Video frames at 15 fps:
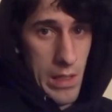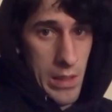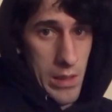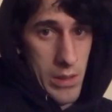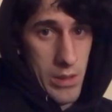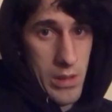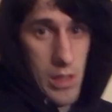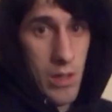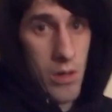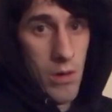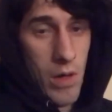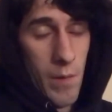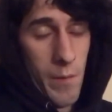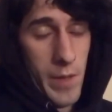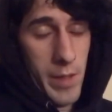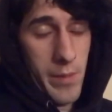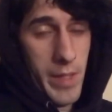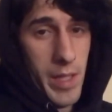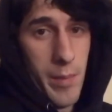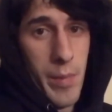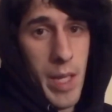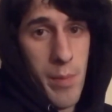So hopefully we get it
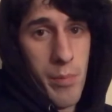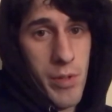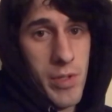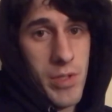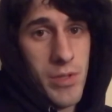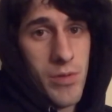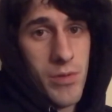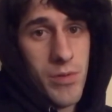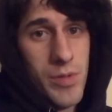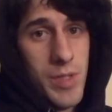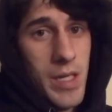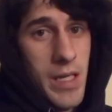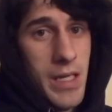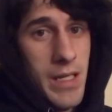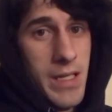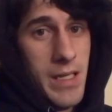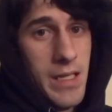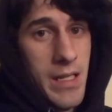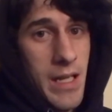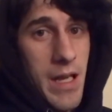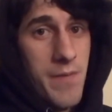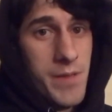back pretty soon so I can
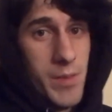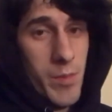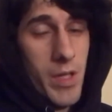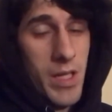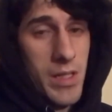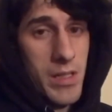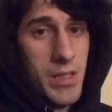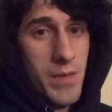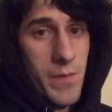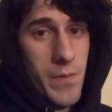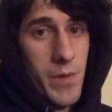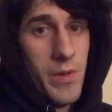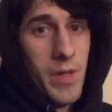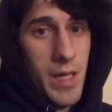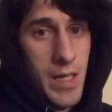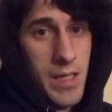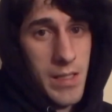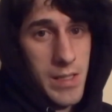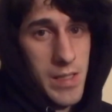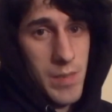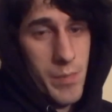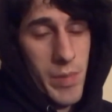have some content for you
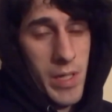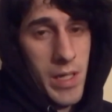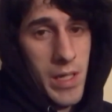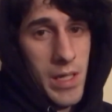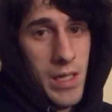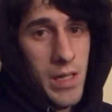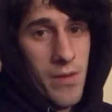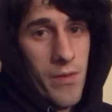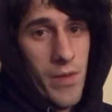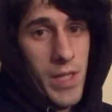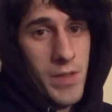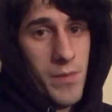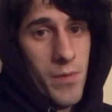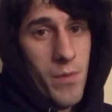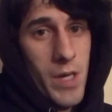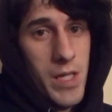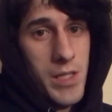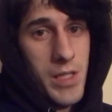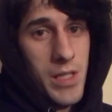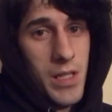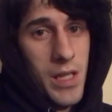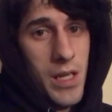guys. But thanks for
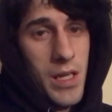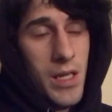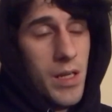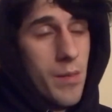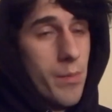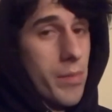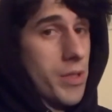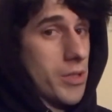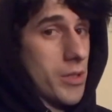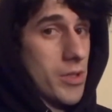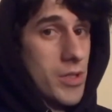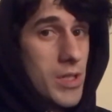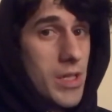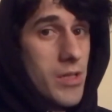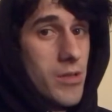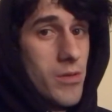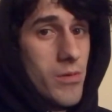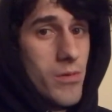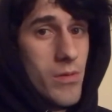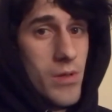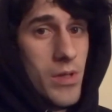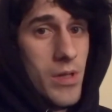watching, and be sure to stay
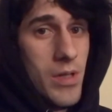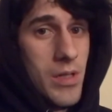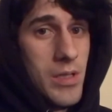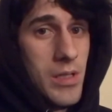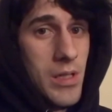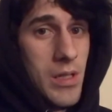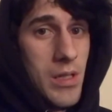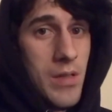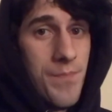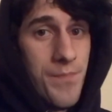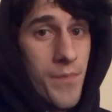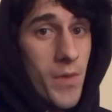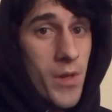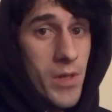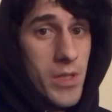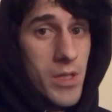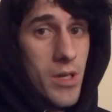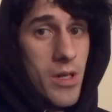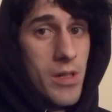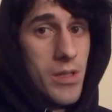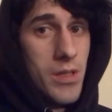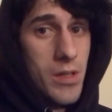tuned because there is
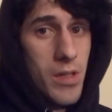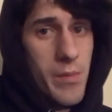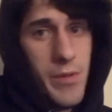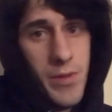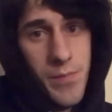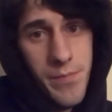content coming.